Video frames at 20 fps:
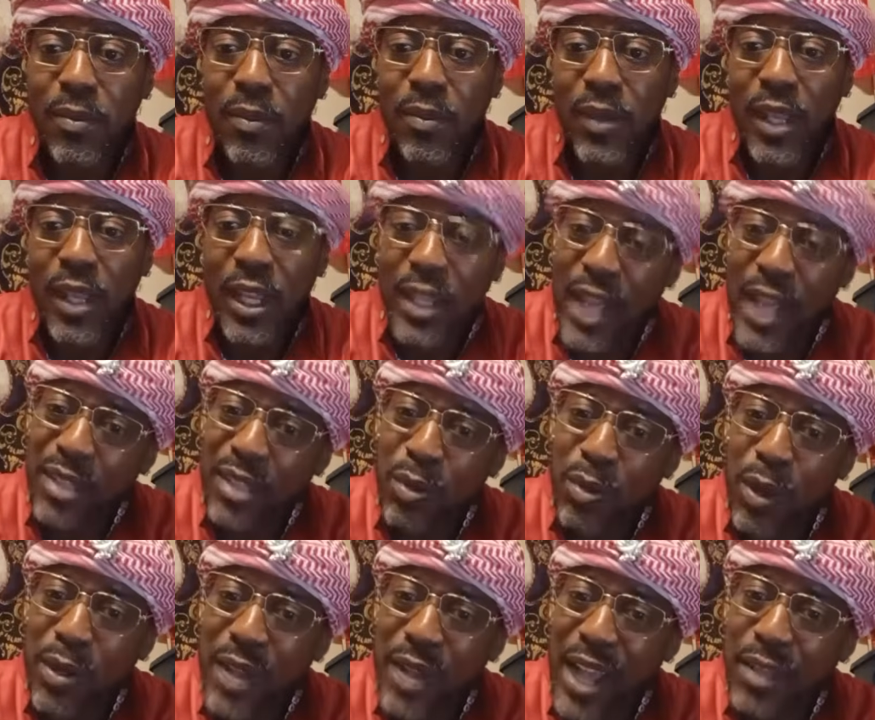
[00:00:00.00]
That's
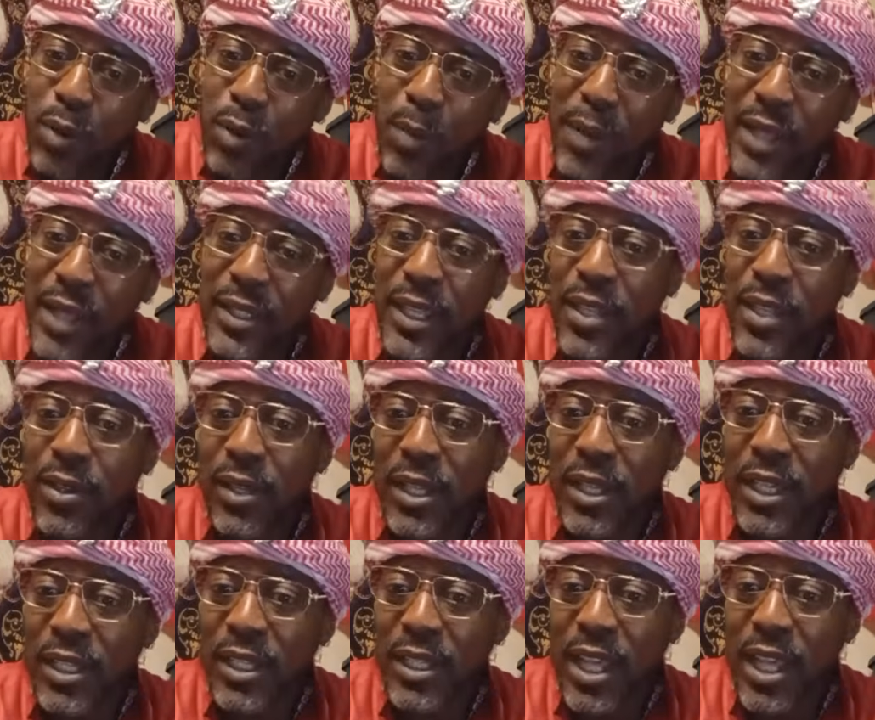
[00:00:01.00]
what my skill
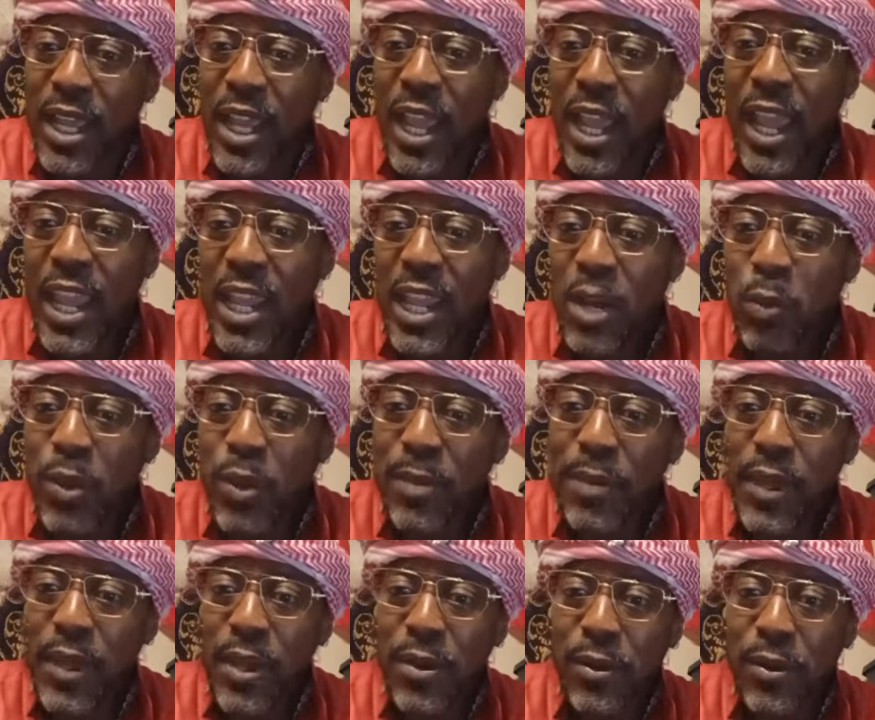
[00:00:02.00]
is. And we
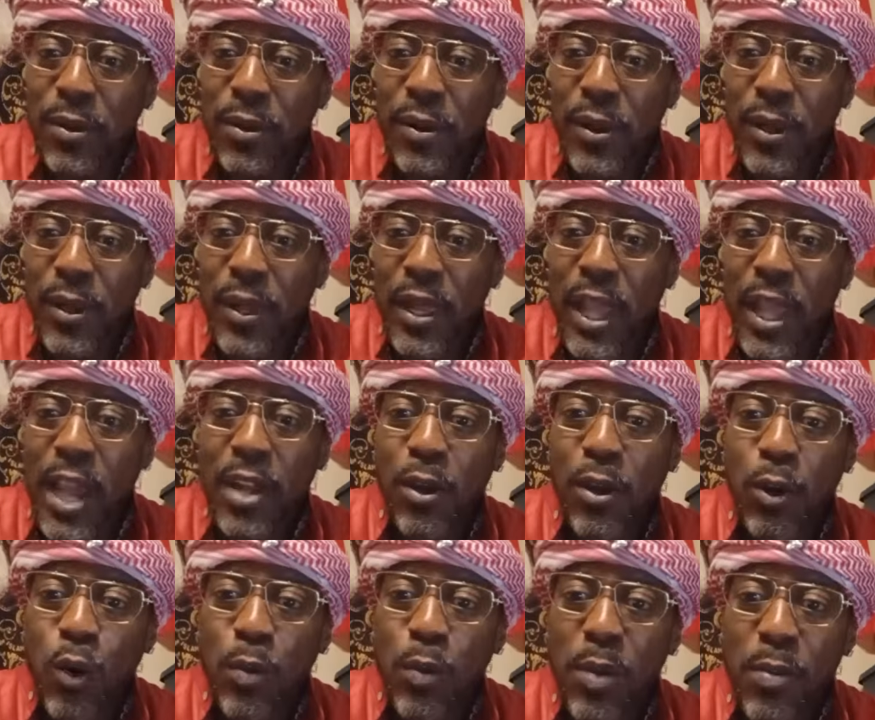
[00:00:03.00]
build. And the
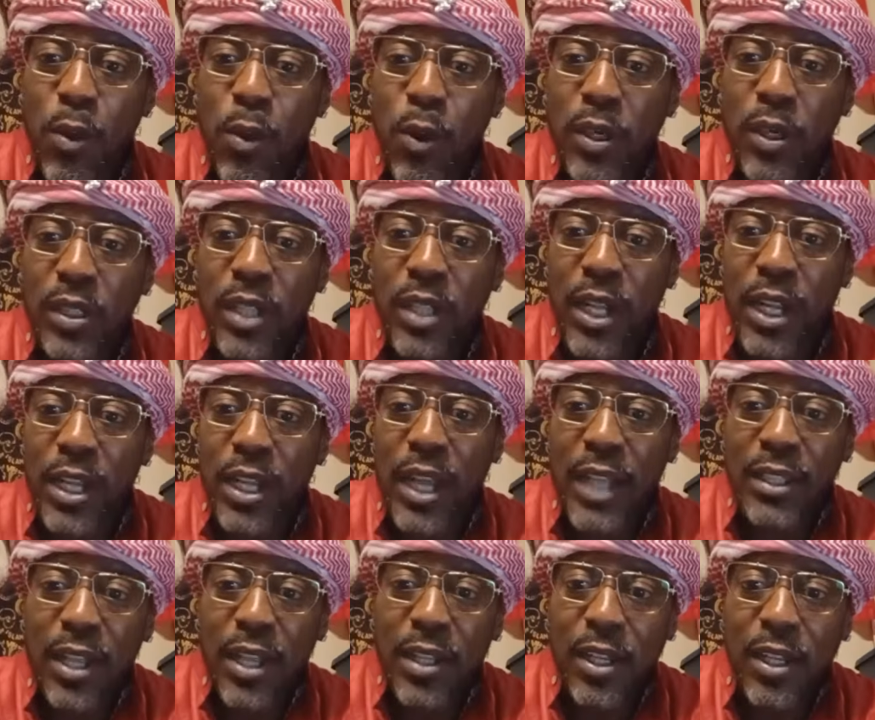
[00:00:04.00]
group of Moors
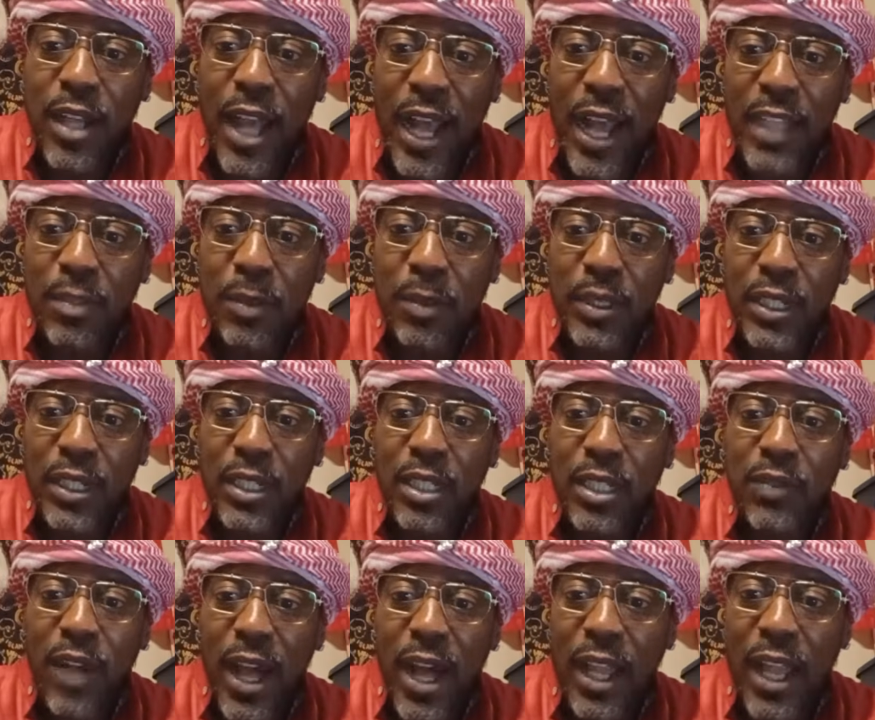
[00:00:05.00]
that's under the auspices of
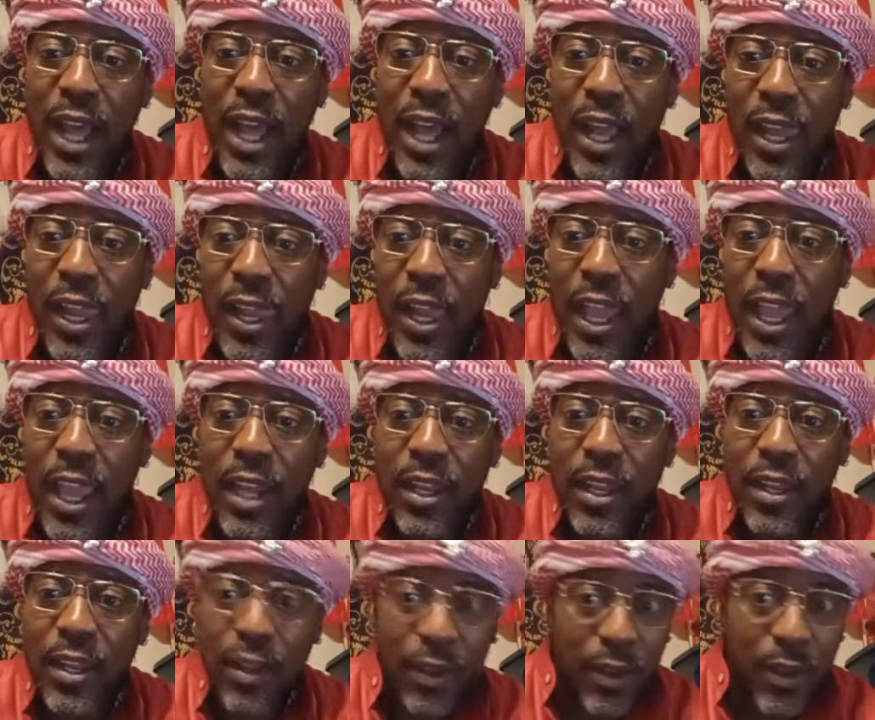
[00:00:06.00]
Allah and
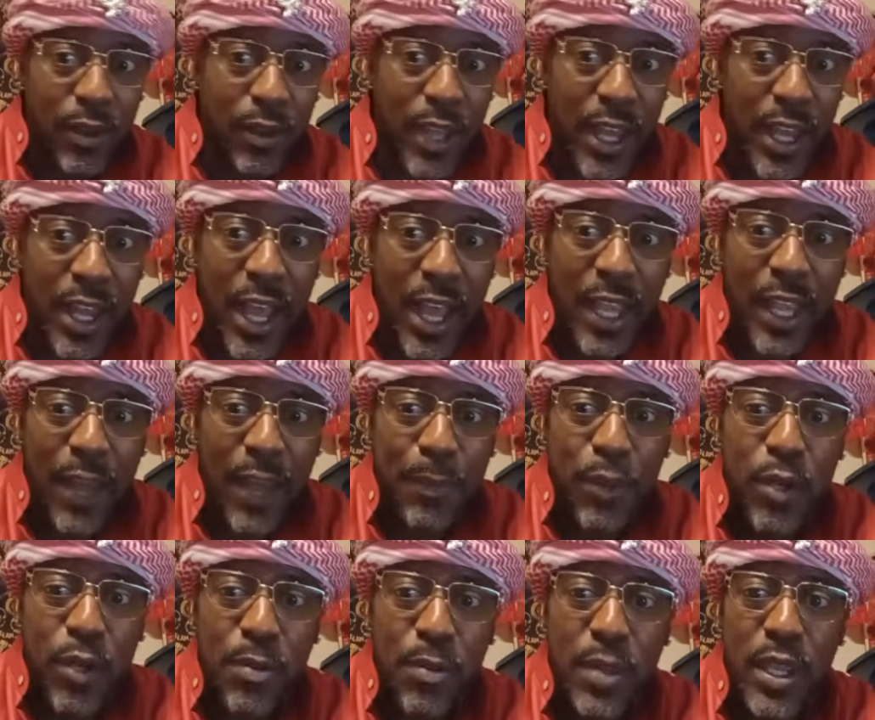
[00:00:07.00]
that Allah
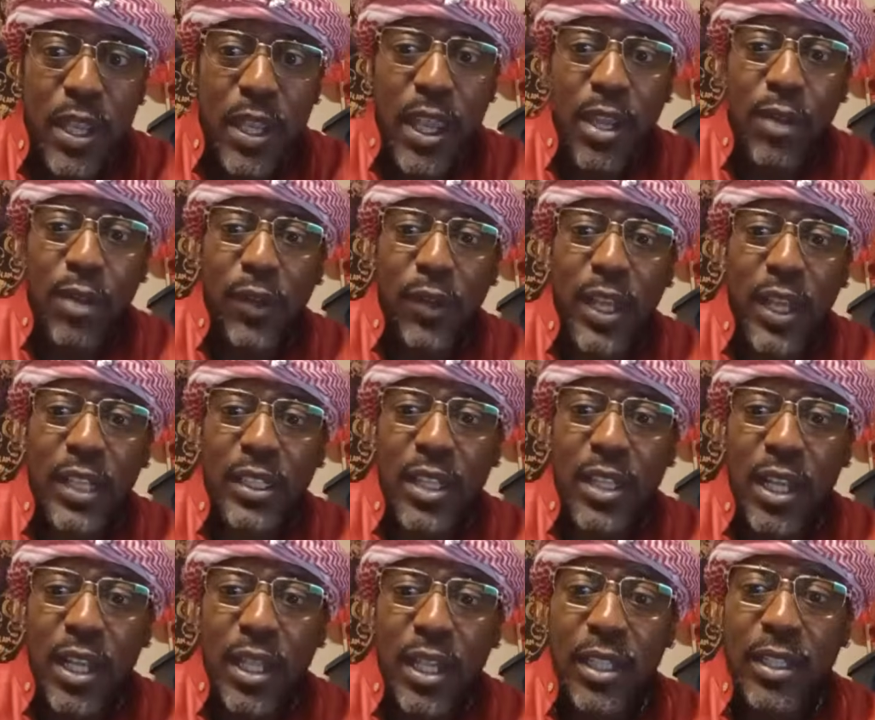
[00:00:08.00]
put me in the flesh
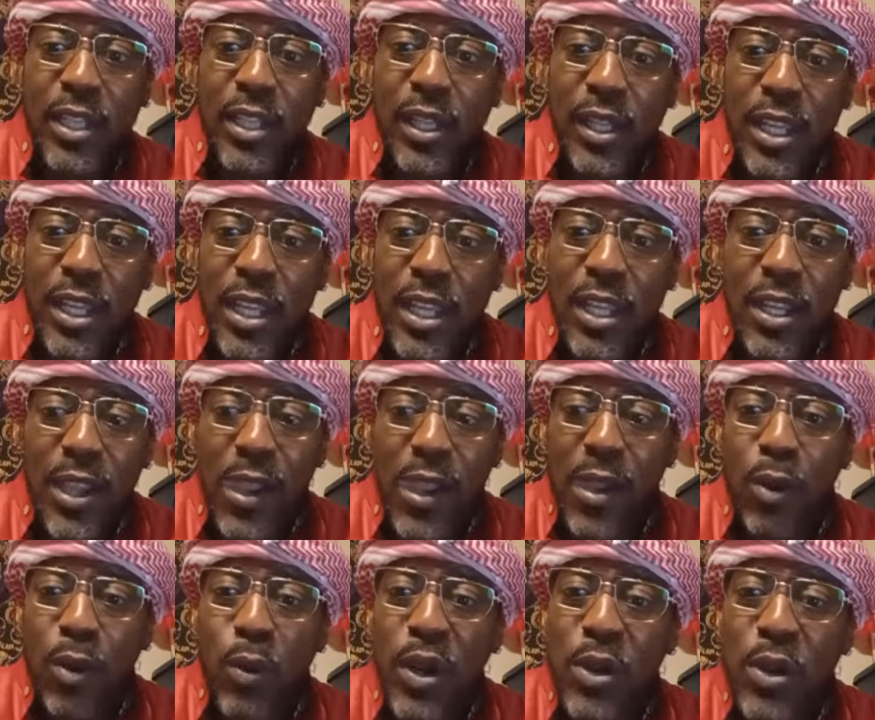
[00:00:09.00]
to lead,
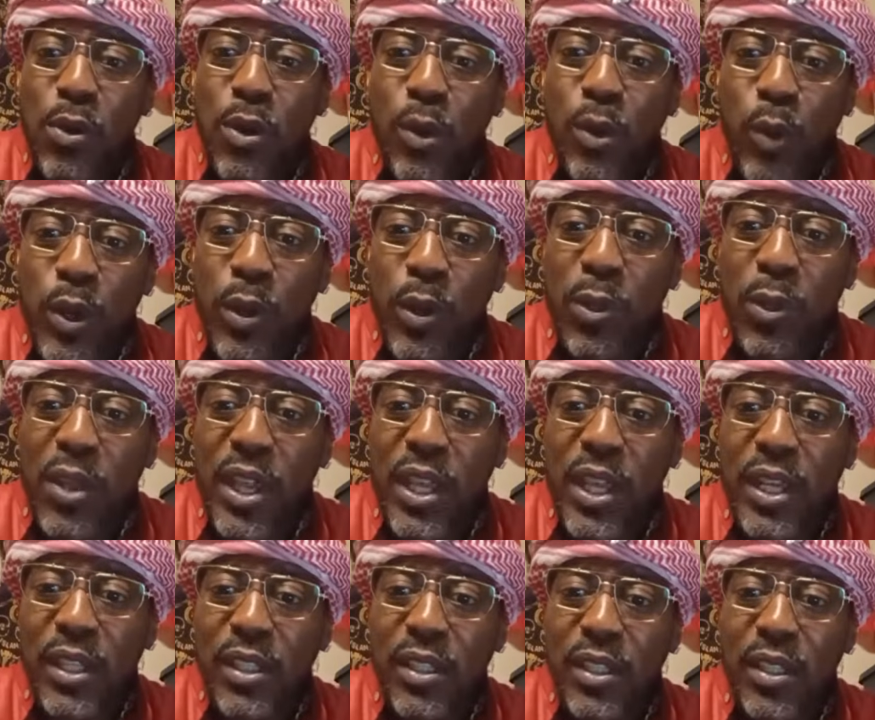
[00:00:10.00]
we're doing real
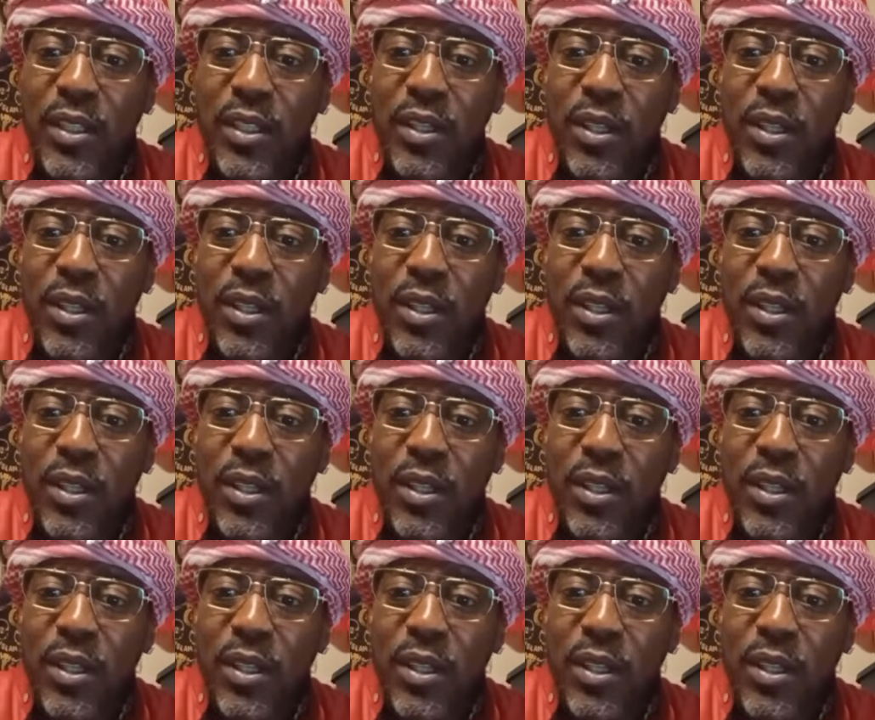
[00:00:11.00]
things.